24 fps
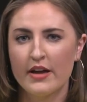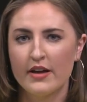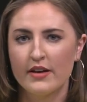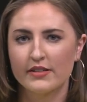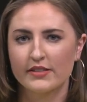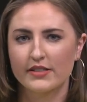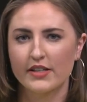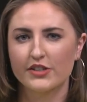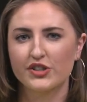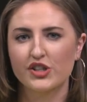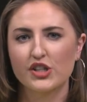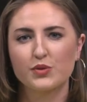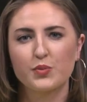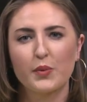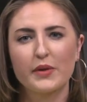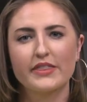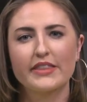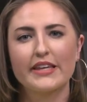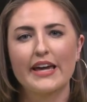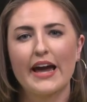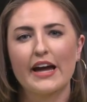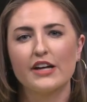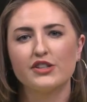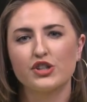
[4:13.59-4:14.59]
such as with
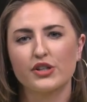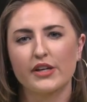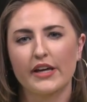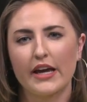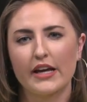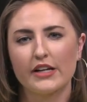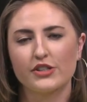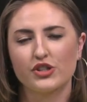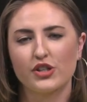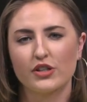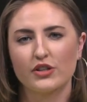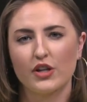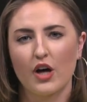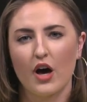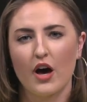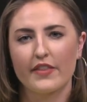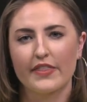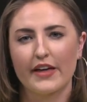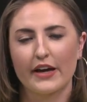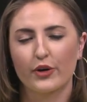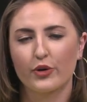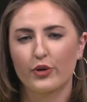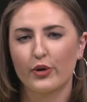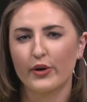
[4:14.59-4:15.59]
the education law
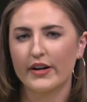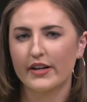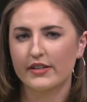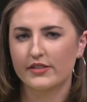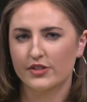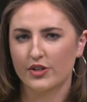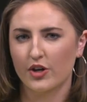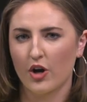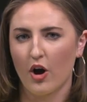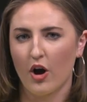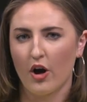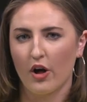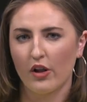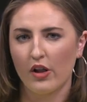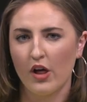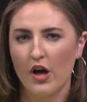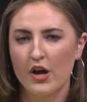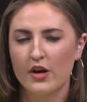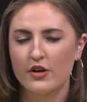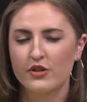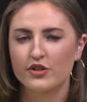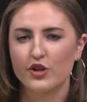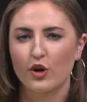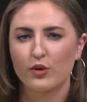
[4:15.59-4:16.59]
that critics call
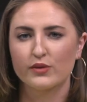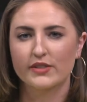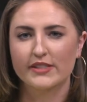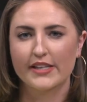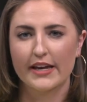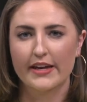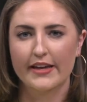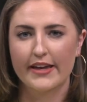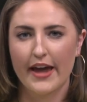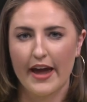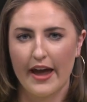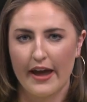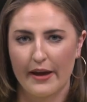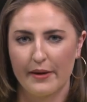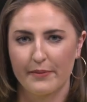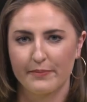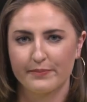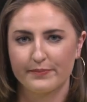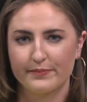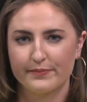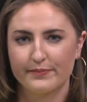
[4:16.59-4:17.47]
"Don't Say Gay."